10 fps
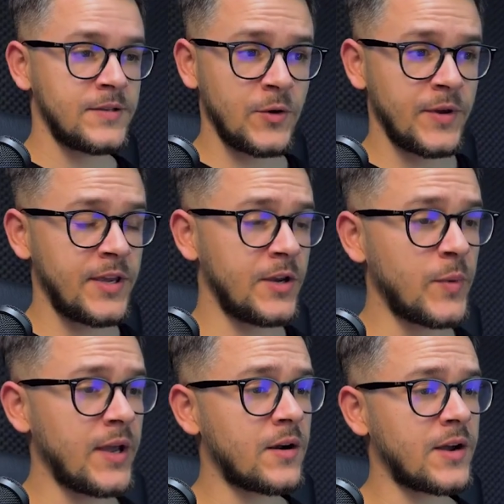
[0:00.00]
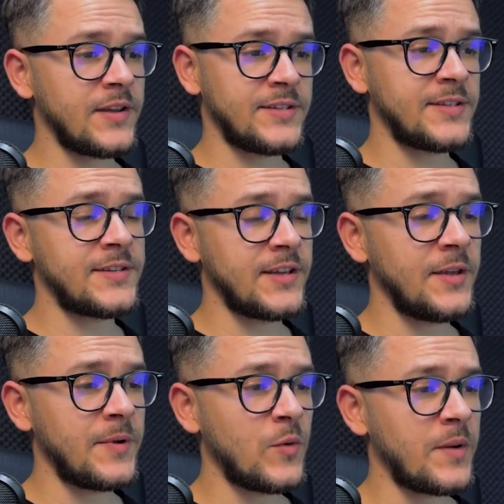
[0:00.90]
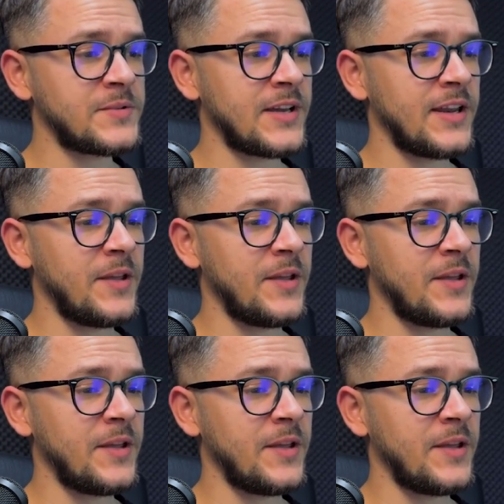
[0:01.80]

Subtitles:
So here we are, guys. This is the eBay website,